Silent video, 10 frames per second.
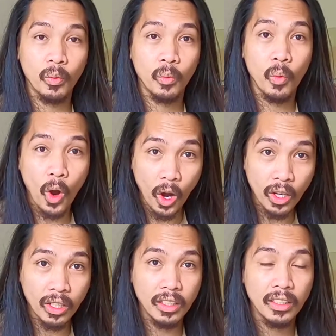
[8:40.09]

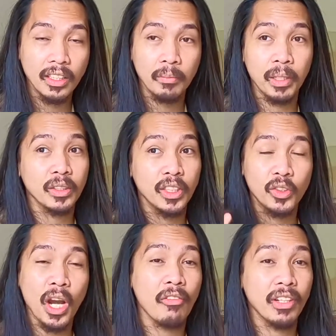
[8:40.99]
walk because the
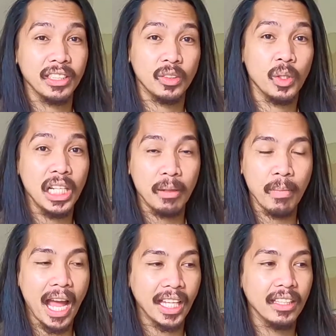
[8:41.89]
traffic is really
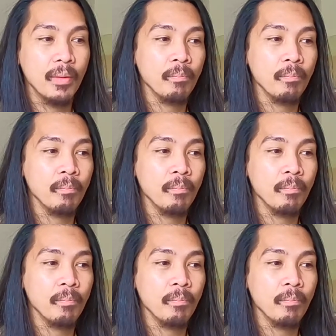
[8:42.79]
bad.